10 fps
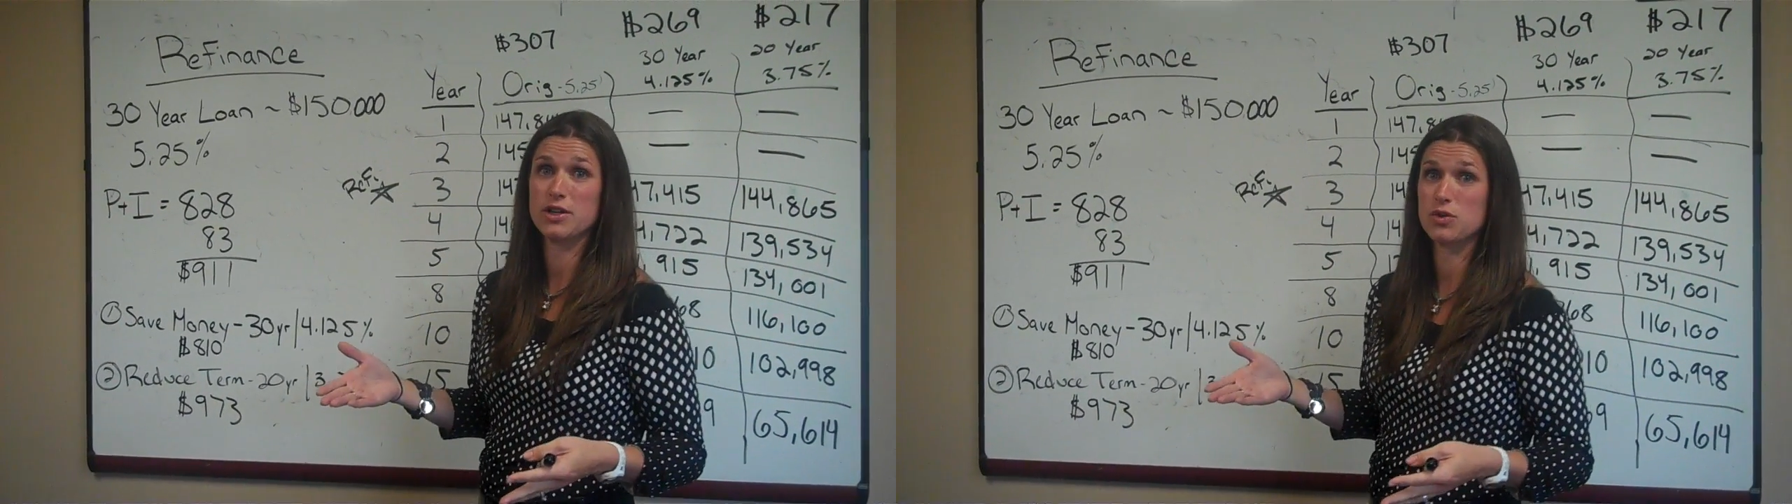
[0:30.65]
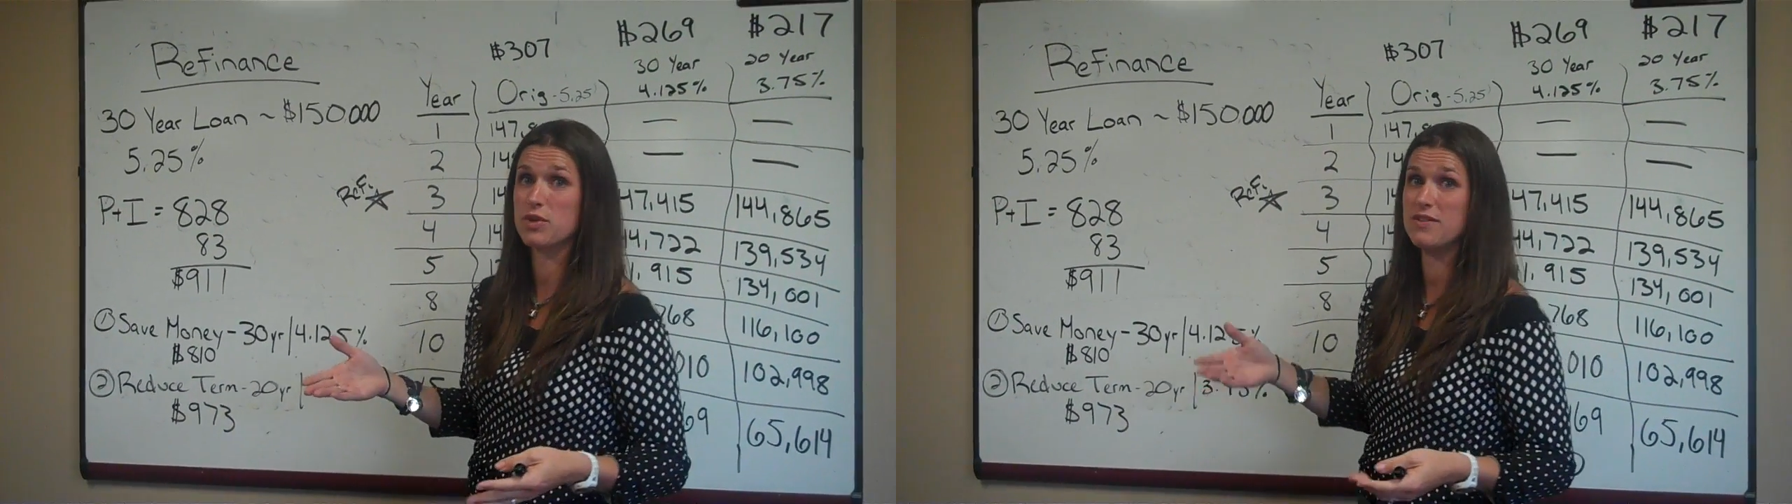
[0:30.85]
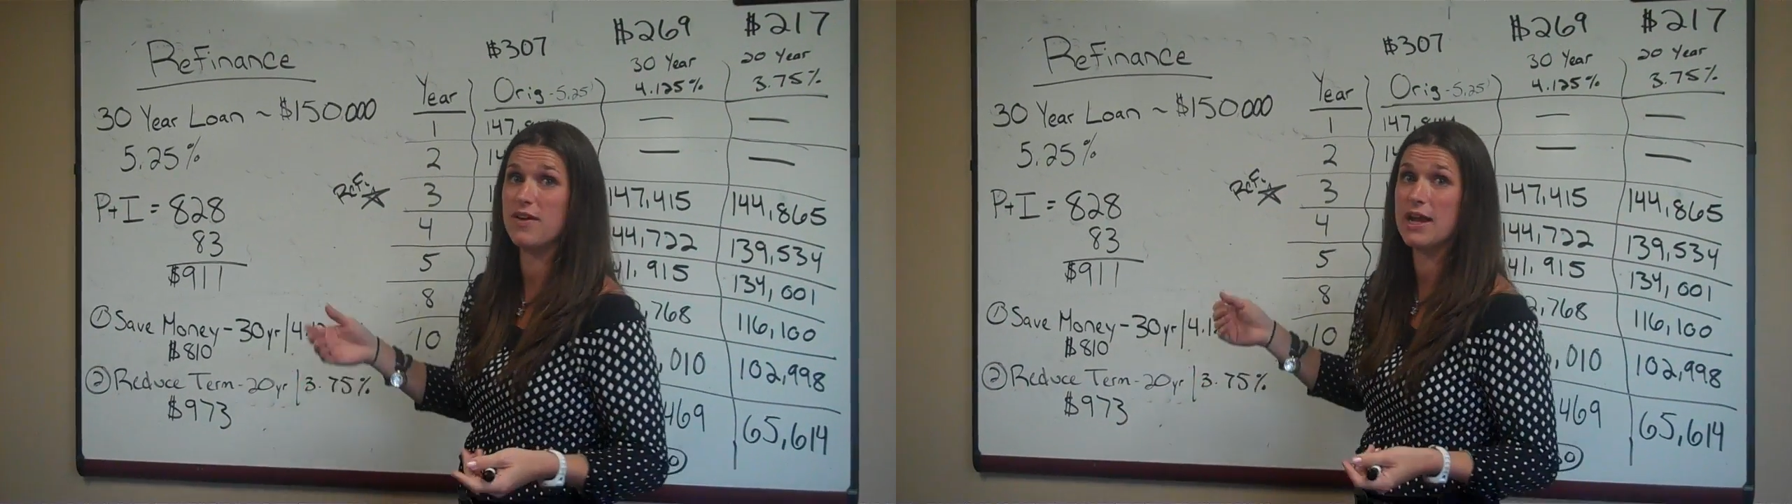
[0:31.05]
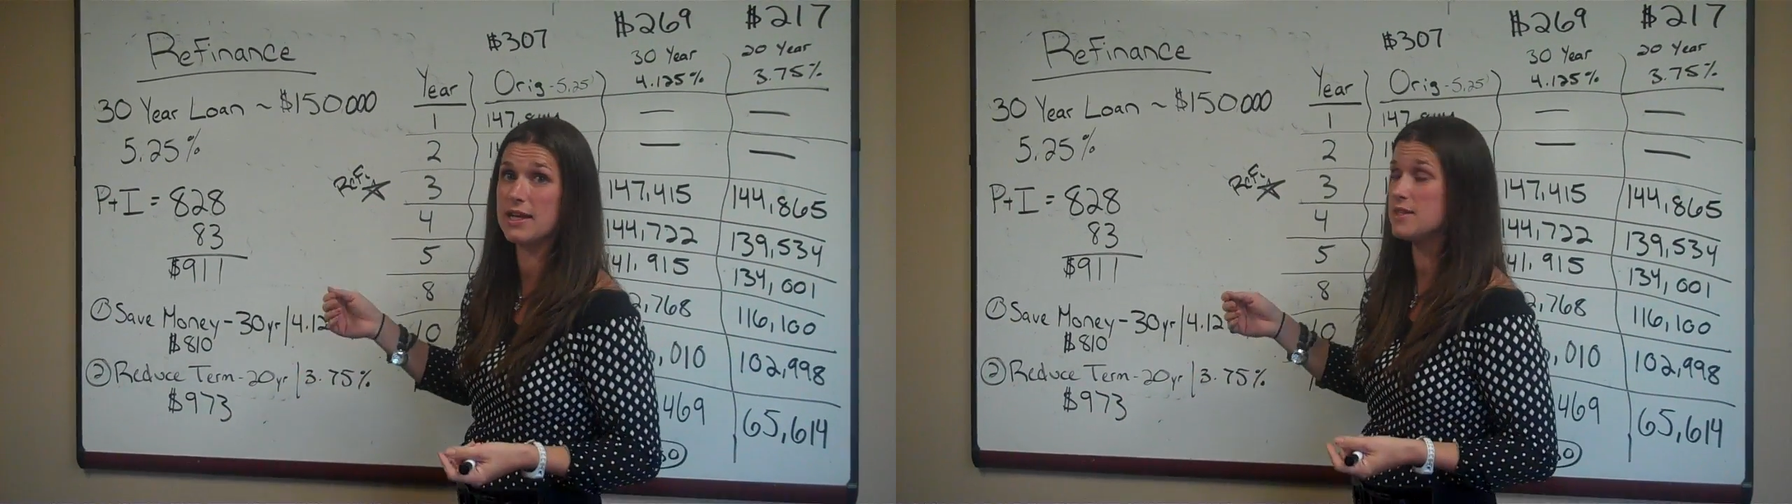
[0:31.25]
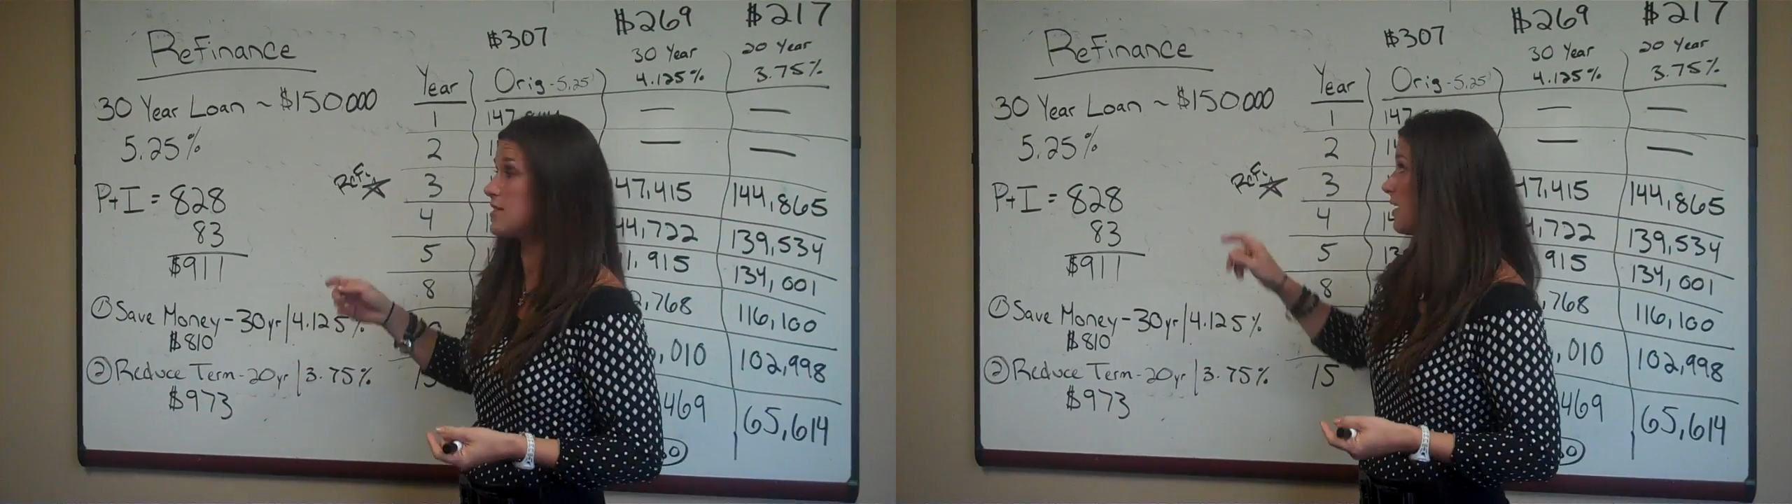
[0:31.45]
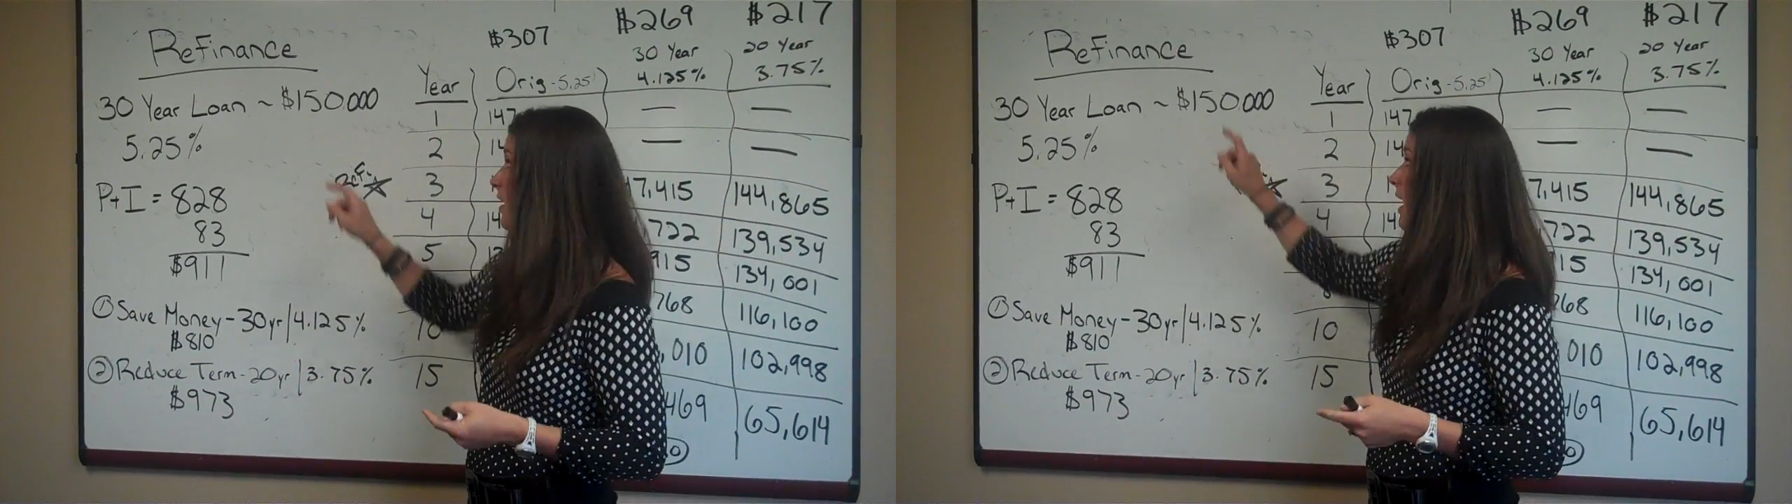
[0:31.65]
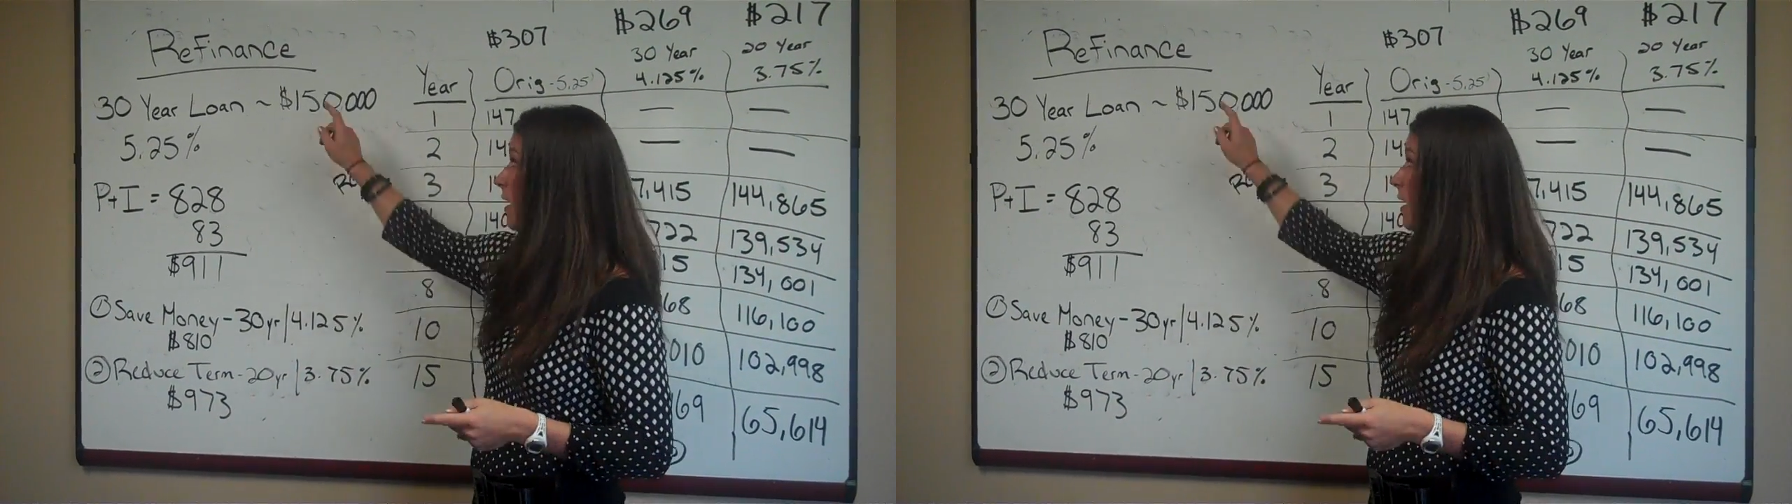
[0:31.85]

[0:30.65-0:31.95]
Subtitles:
into refinancing.